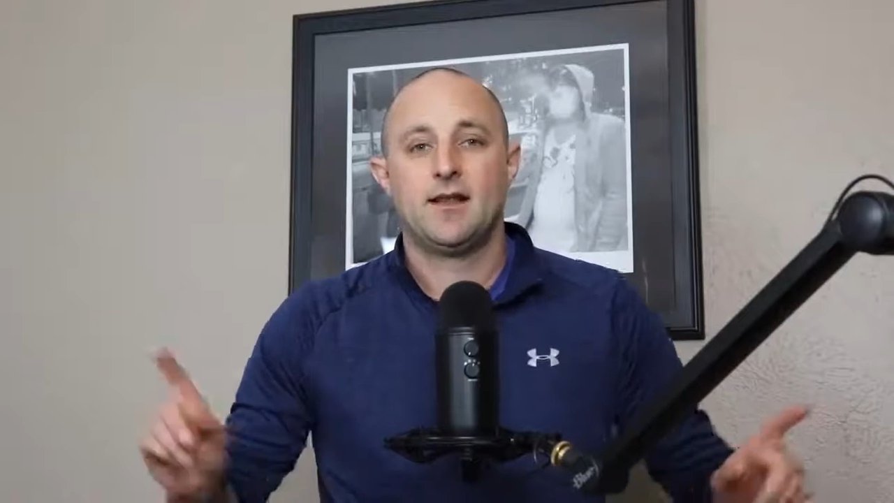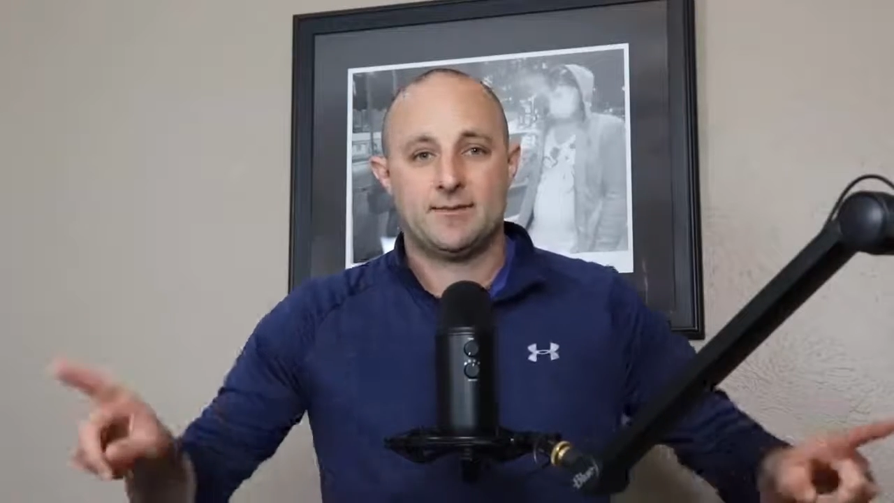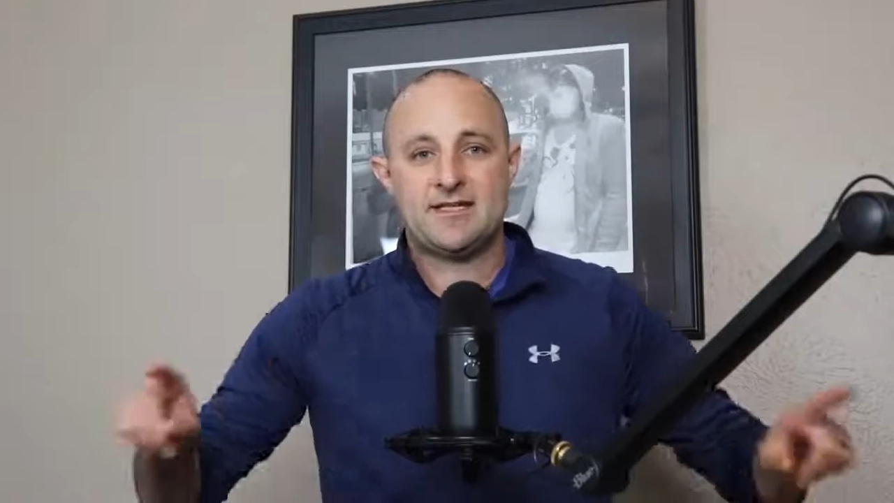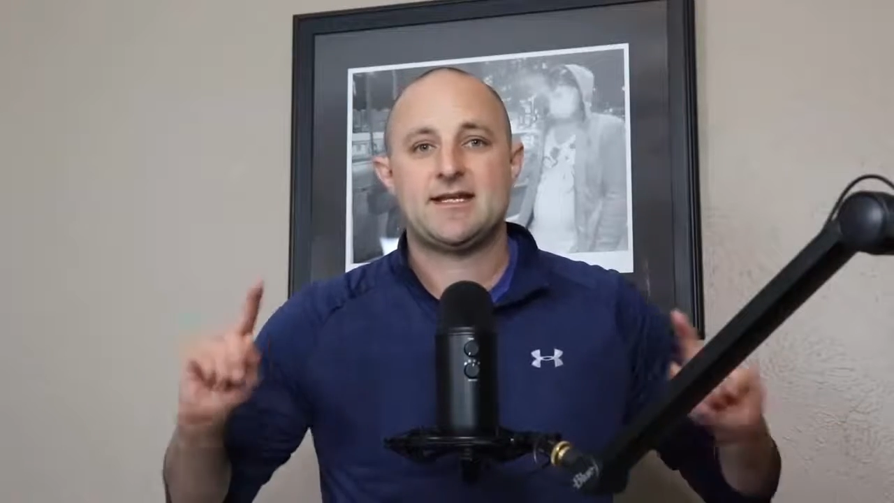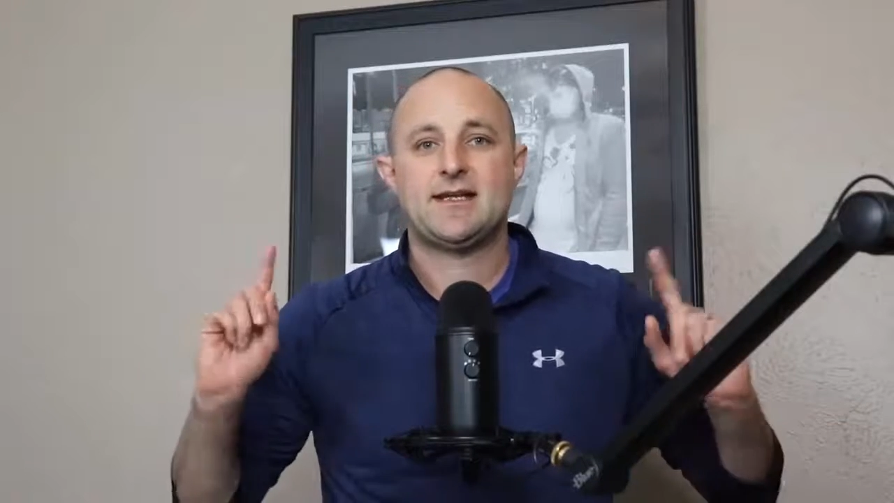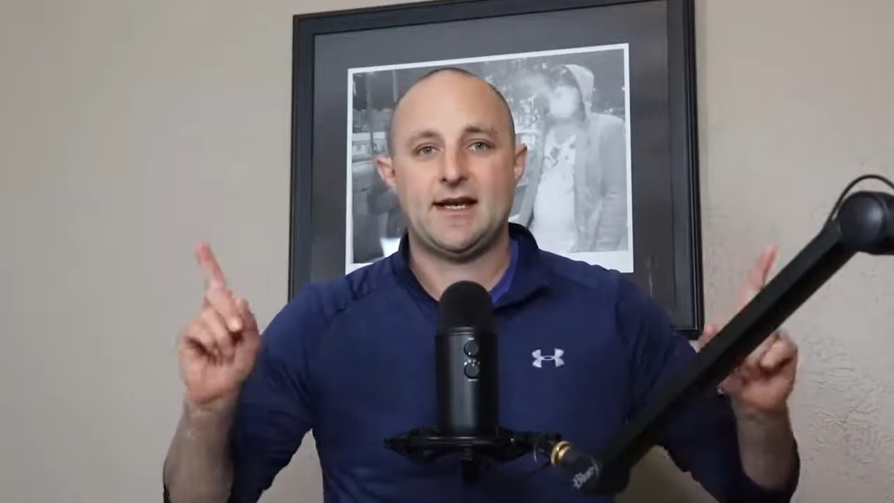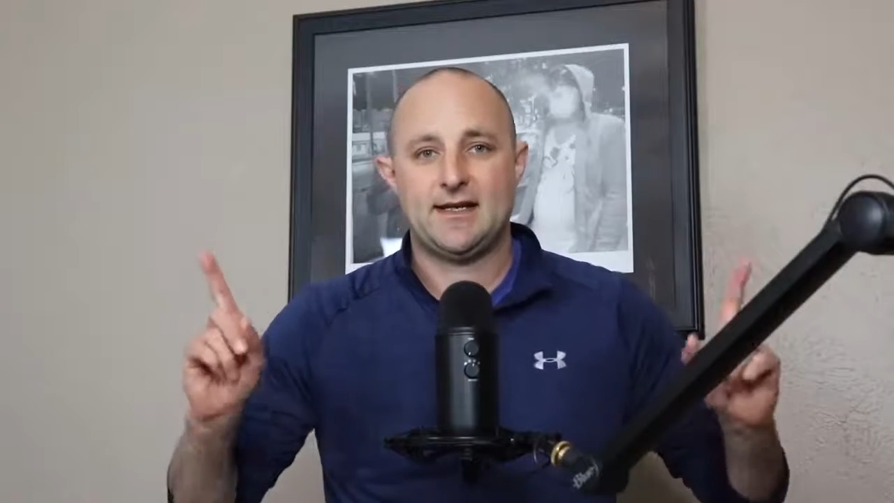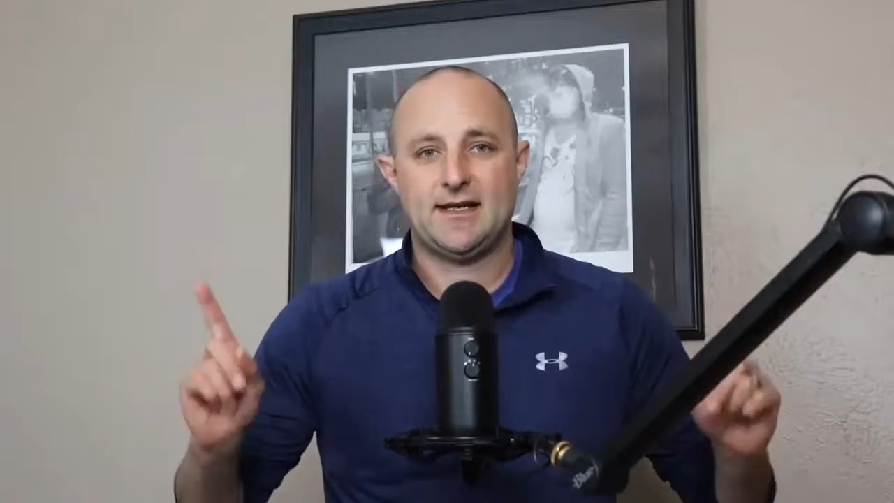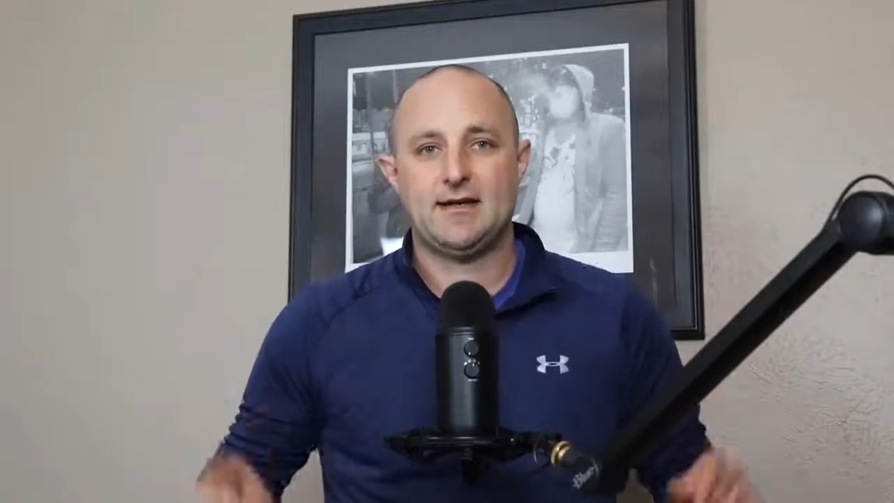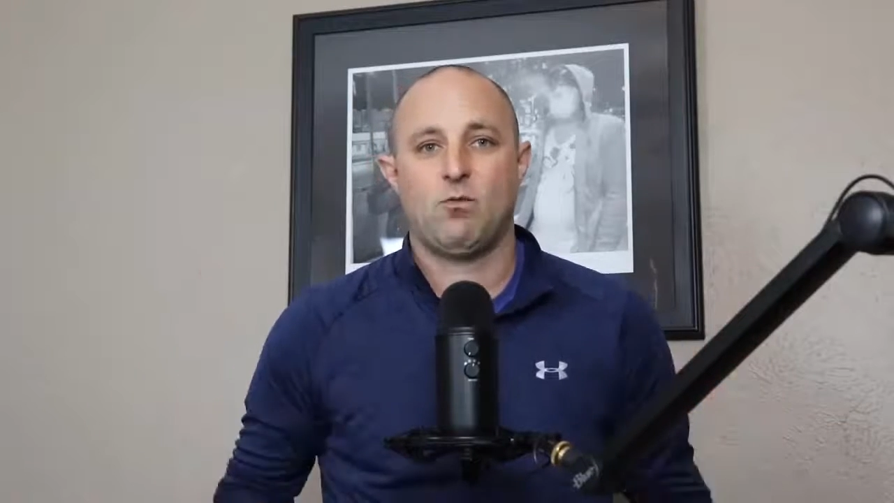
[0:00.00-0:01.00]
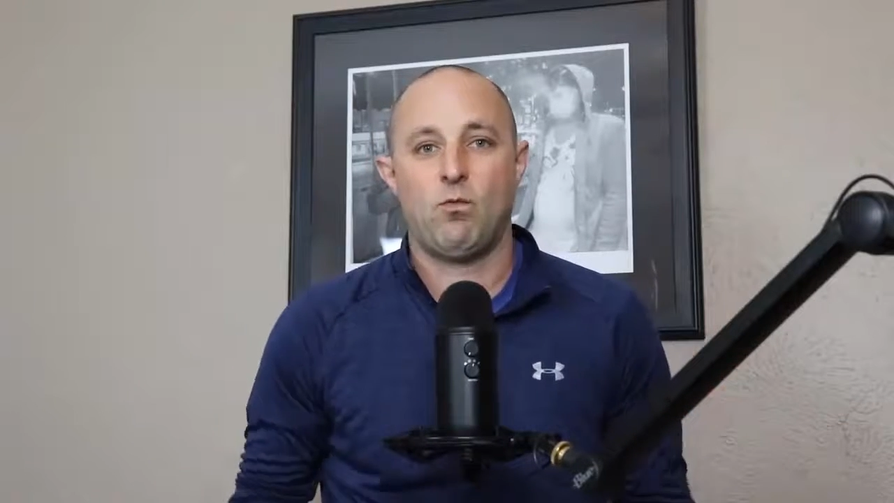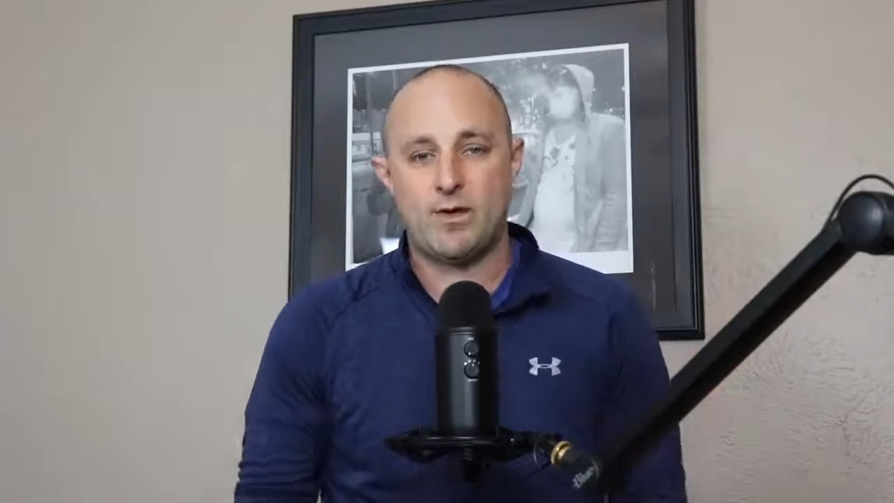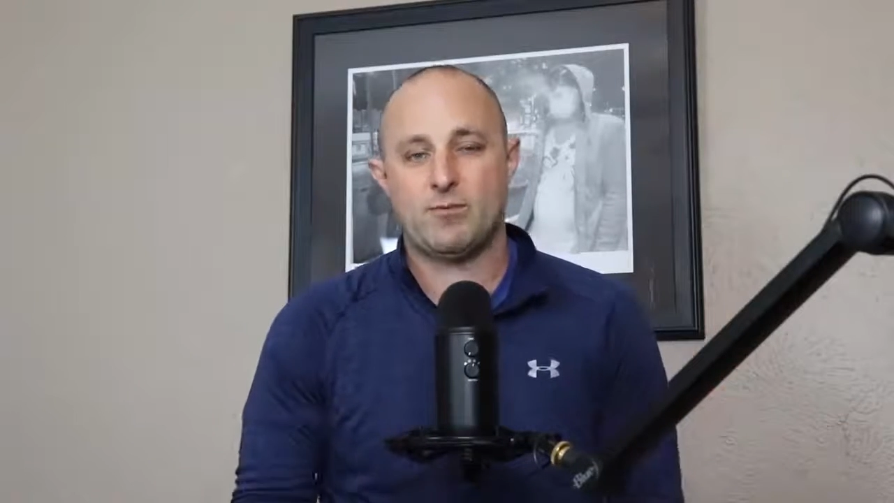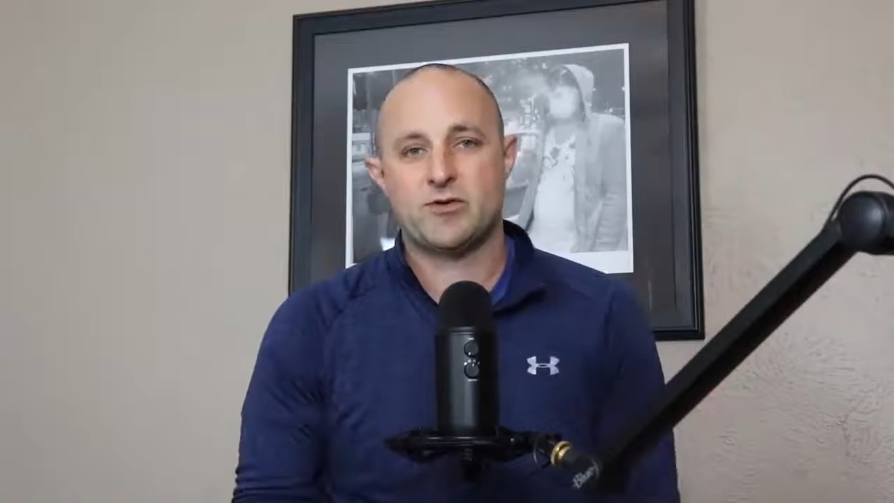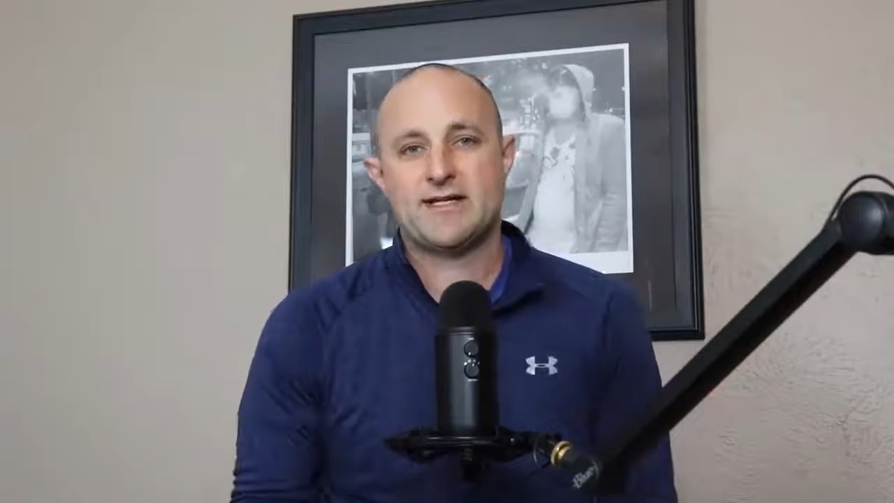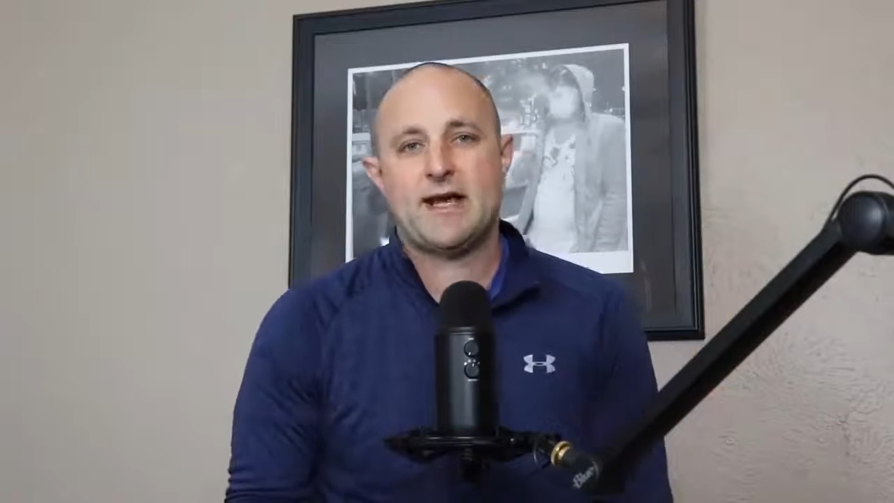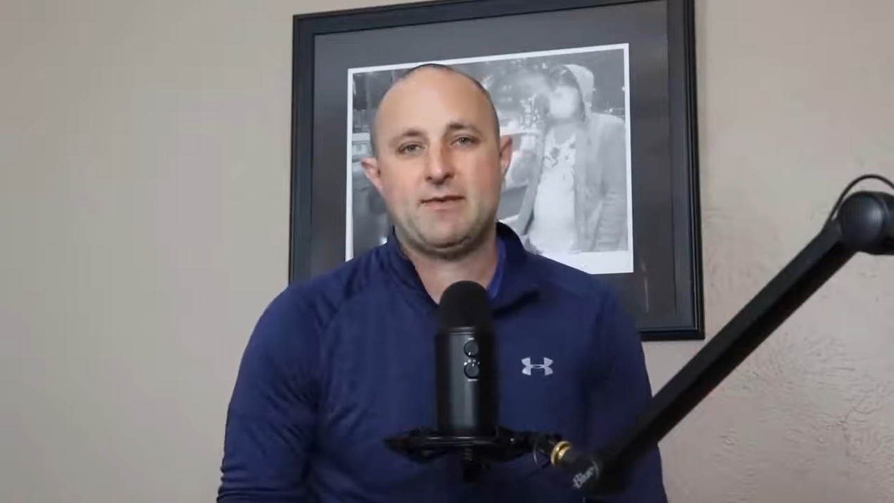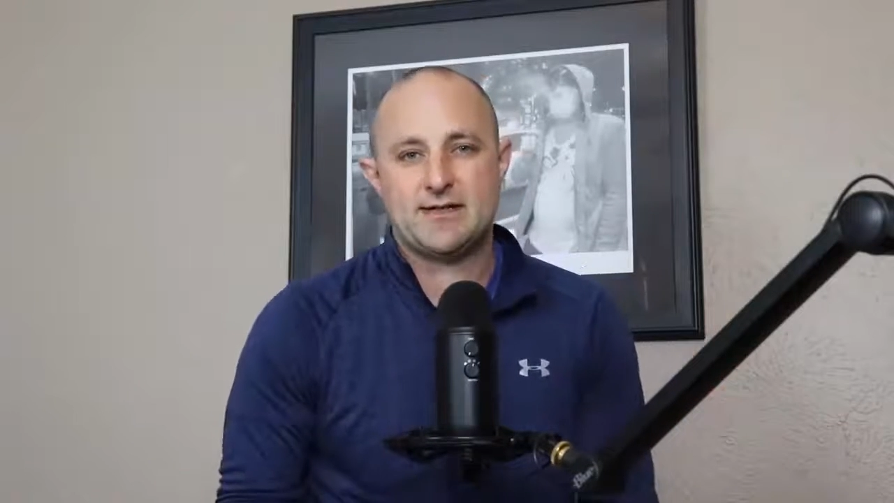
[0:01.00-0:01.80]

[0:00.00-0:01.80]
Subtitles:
Let me state that again one more time